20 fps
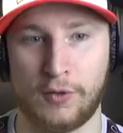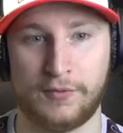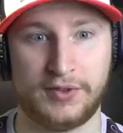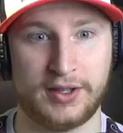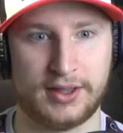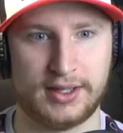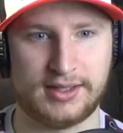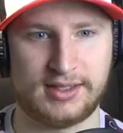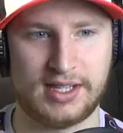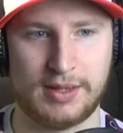
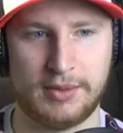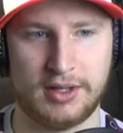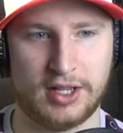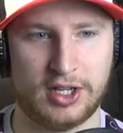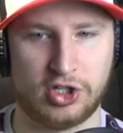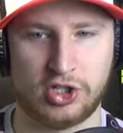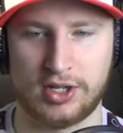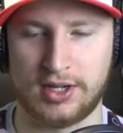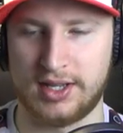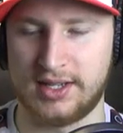Hopefully this
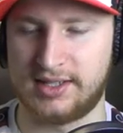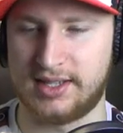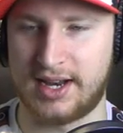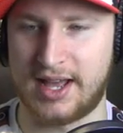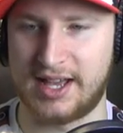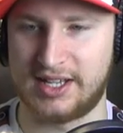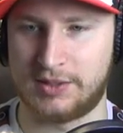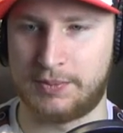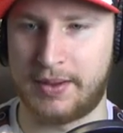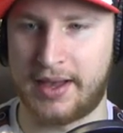simulation isn't
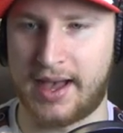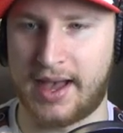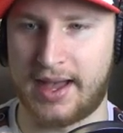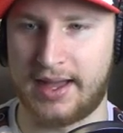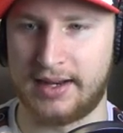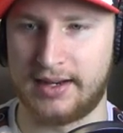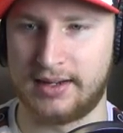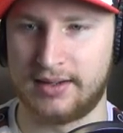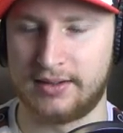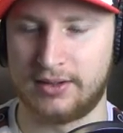as
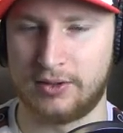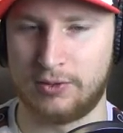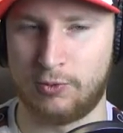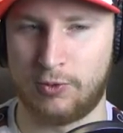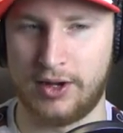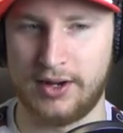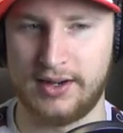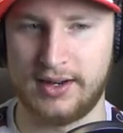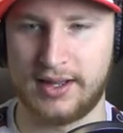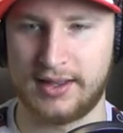bad.
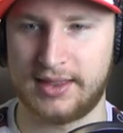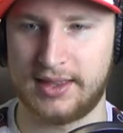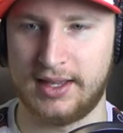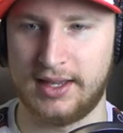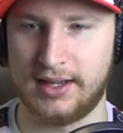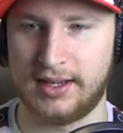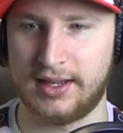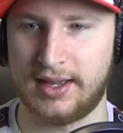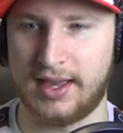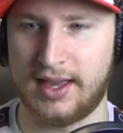One
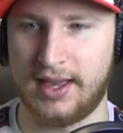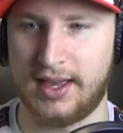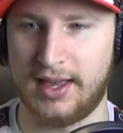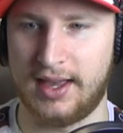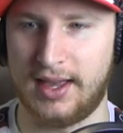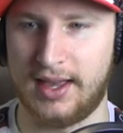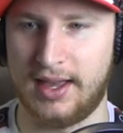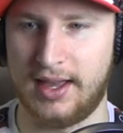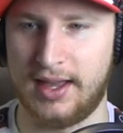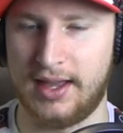nothing
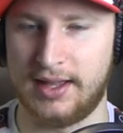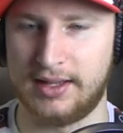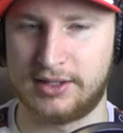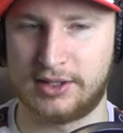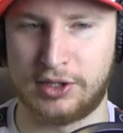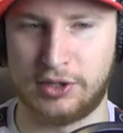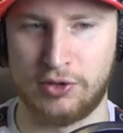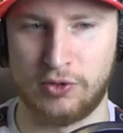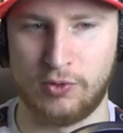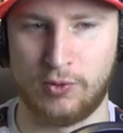and
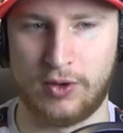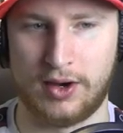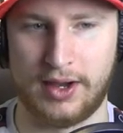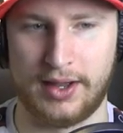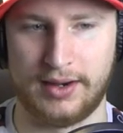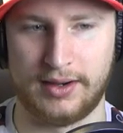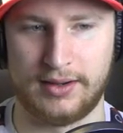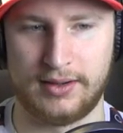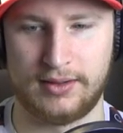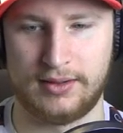two
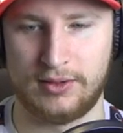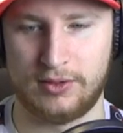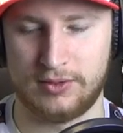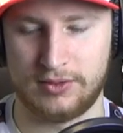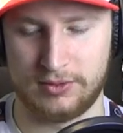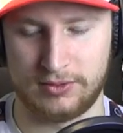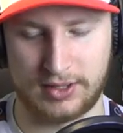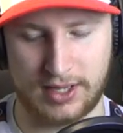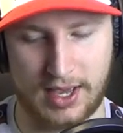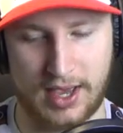one.
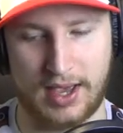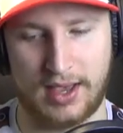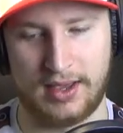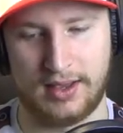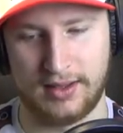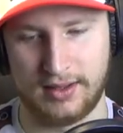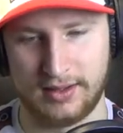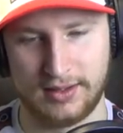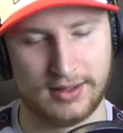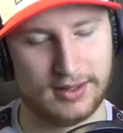Okay.
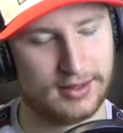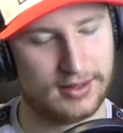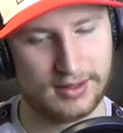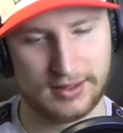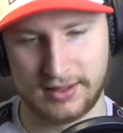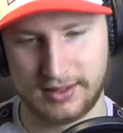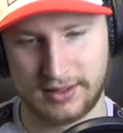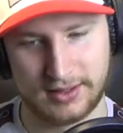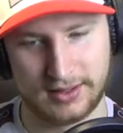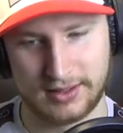
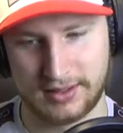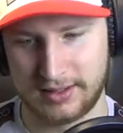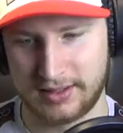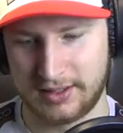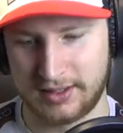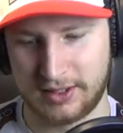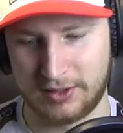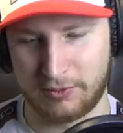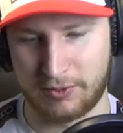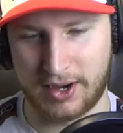
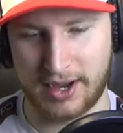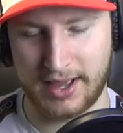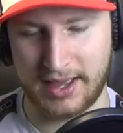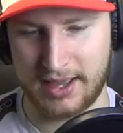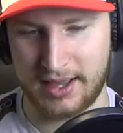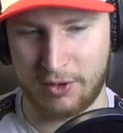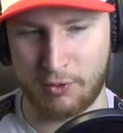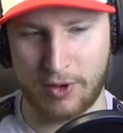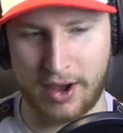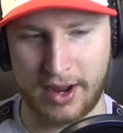
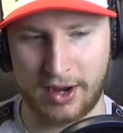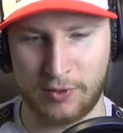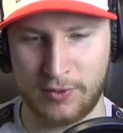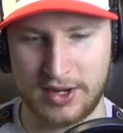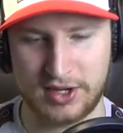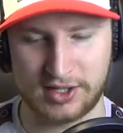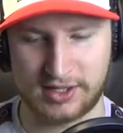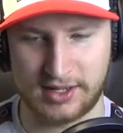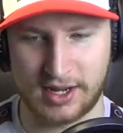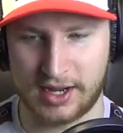Why why are we
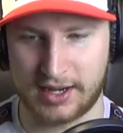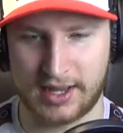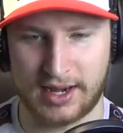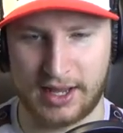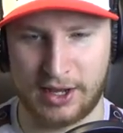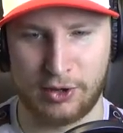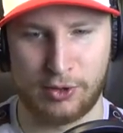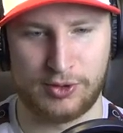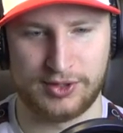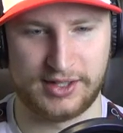just not
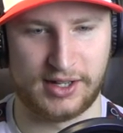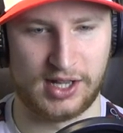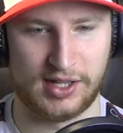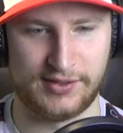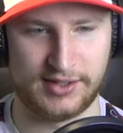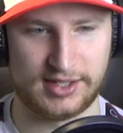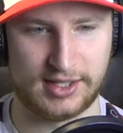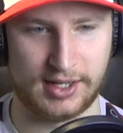getting goals all of a